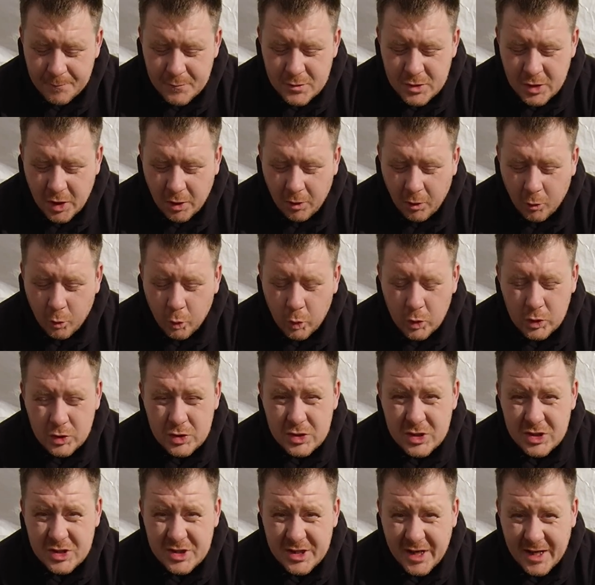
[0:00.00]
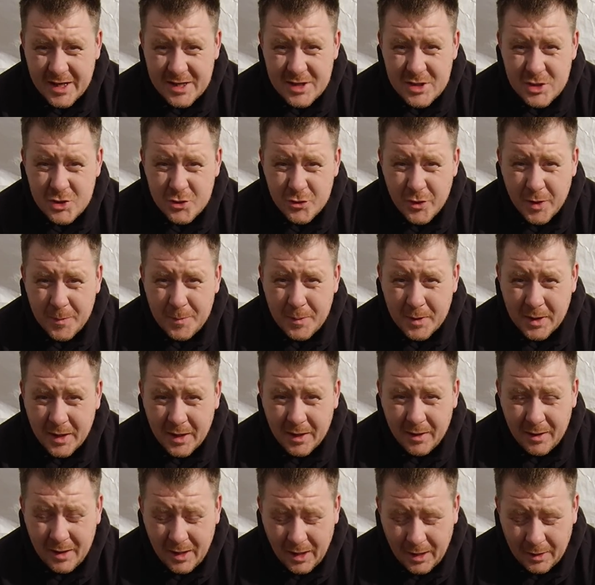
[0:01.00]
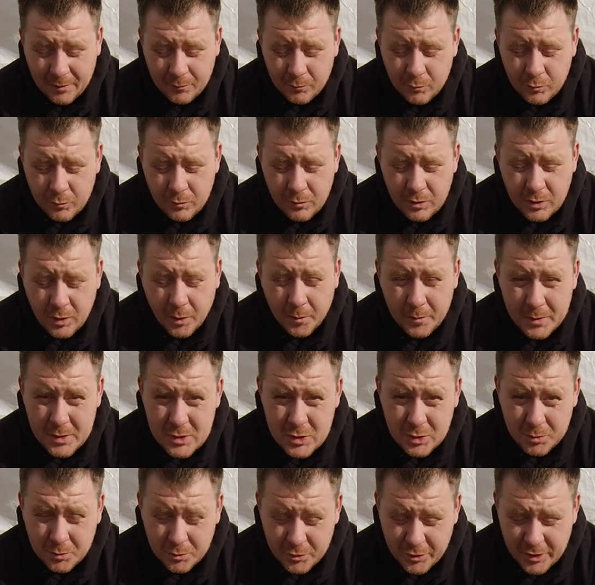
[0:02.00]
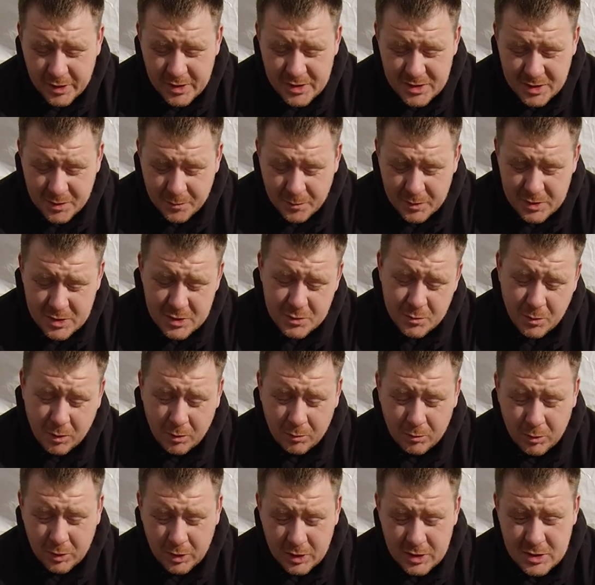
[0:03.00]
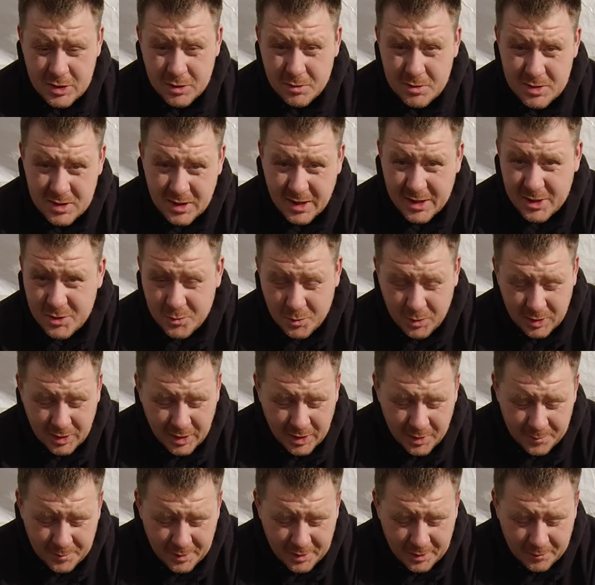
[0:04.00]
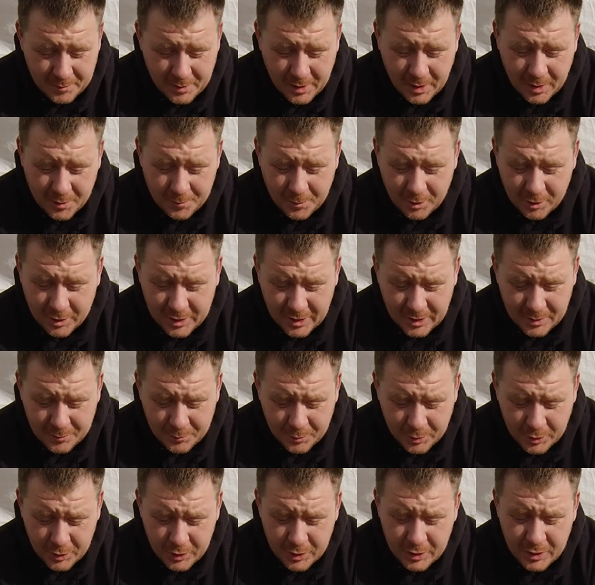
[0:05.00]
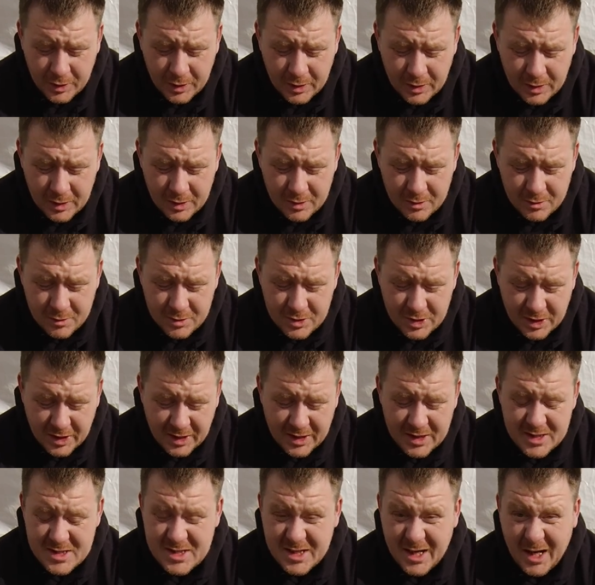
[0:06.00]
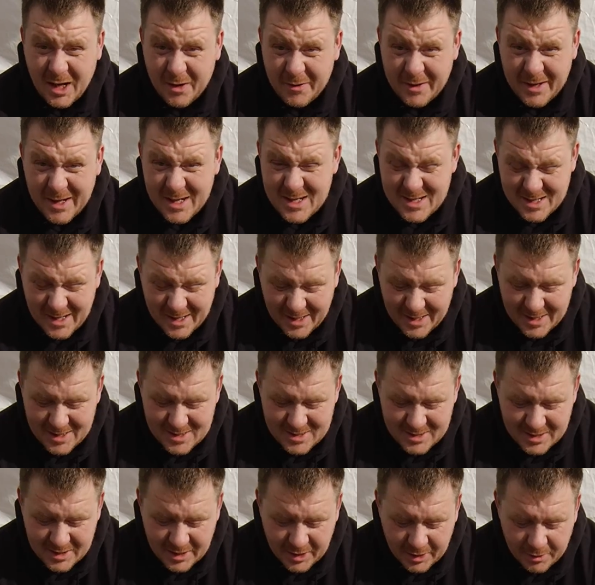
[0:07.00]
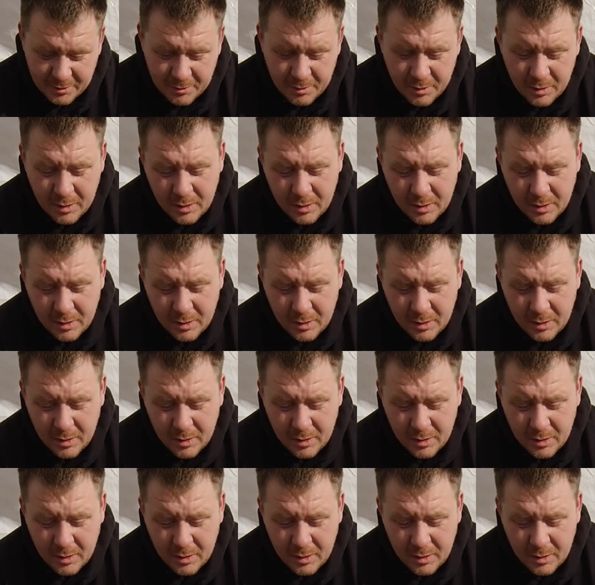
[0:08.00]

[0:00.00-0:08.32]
So I would suggest stripping it and throwing some grease in, which is what I'm going to do to this one in a minute while I'm on camera, so you can see how easy it is to do.